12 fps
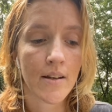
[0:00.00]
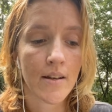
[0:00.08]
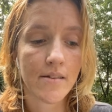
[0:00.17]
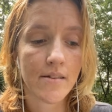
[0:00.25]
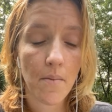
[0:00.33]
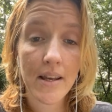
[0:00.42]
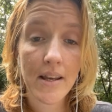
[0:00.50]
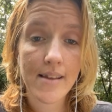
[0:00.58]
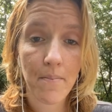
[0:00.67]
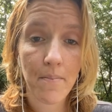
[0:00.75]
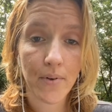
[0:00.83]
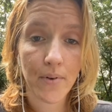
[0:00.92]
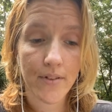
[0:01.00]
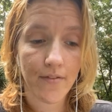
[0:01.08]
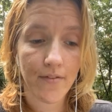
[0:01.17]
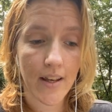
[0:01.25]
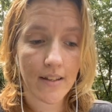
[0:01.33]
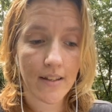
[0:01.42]
Some examples
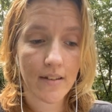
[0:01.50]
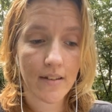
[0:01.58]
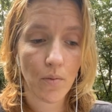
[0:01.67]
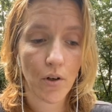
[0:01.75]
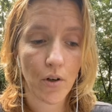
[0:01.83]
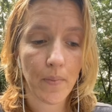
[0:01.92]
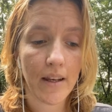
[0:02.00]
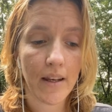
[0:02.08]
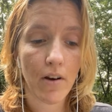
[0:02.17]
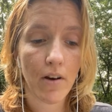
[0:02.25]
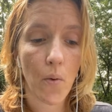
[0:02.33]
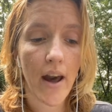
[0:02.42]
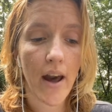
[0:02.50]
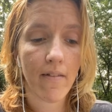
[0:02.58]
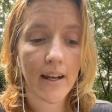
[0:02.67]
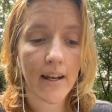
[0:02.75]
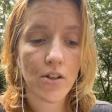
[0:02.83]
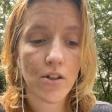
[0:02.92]
of this would be
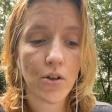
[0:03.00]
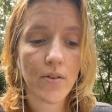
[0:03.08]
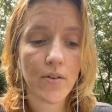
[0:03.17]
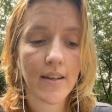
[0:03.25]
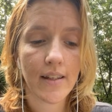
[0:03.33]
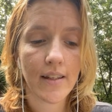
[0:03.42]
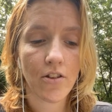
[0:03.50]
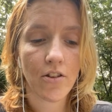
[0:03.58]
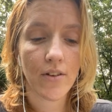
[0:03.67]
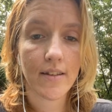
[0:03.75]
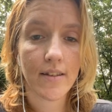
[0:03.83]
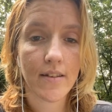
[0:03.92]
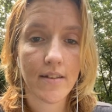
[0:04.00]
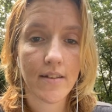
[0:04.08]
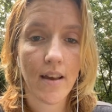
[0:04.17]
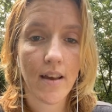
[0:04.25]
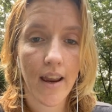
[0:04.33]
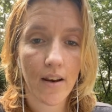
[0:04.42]
requiring 2 signatories to
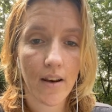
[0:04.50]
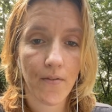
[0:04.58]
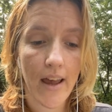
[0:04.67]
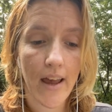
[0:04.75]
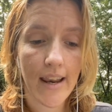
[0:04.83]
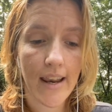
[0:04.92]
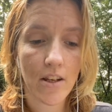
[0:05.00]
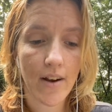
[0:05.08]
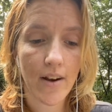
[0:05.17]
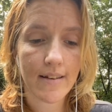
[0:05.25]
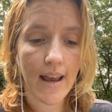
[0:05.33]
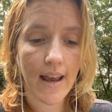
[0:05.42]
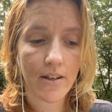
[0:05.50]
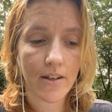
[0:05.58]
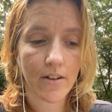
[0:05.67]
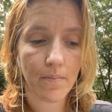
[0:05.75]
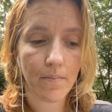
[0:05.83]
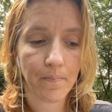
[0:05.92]
sign for any
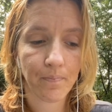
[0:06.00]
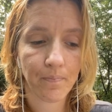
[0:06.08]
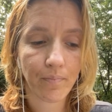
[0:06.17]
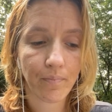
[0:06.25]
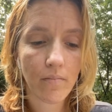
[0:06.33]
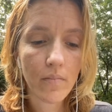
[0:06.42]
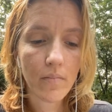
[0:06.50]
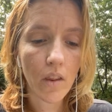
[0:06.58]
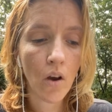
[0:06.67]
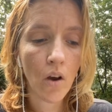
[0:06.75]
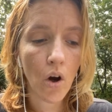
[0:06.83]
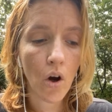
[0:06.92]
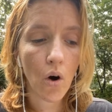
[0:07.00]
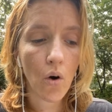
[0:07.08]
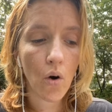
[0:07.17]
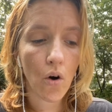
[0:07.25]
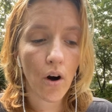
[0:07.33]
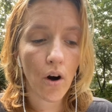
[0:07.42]
transaction,
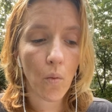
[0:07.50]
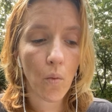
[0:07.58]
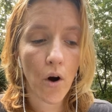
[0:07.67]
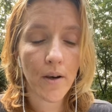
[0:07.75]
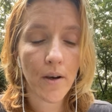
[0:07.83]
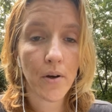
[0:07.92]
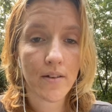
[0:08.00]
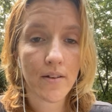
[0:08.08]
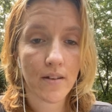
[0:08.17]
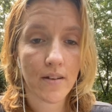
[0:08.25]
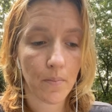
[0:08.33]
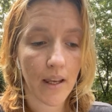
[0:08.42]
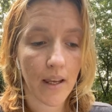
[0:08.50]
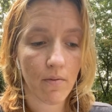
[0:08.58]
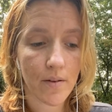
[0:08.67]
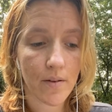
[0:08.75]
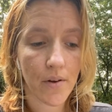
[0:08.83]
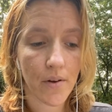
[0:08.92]
or one person being
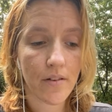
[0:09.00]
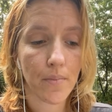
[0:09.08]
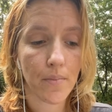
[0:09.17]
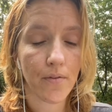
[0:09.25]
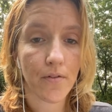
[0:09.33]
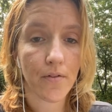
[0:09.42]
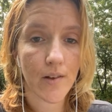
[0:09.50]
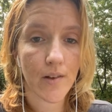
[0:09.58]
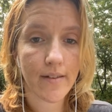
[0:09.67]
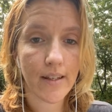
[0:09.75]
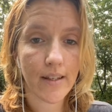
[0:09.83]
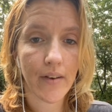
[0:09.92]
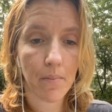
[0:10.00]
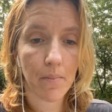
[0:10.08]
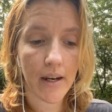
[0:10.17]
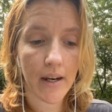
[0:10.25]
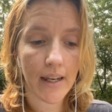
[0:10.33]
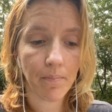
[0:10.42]
responsible for receiving
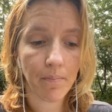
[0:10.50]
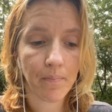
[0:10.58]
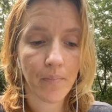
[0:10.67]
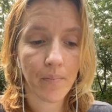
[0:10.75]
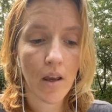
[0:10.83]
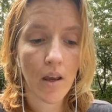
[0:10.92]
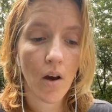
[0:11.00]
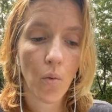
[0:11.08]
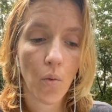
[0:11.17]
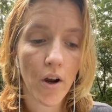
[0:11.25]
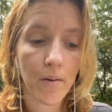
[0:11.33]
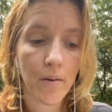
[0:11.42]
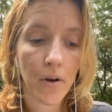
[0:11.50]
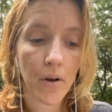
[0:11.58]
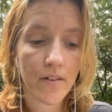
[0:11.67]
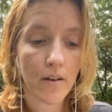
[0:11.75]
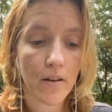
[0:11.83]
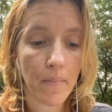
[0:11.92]
money, one person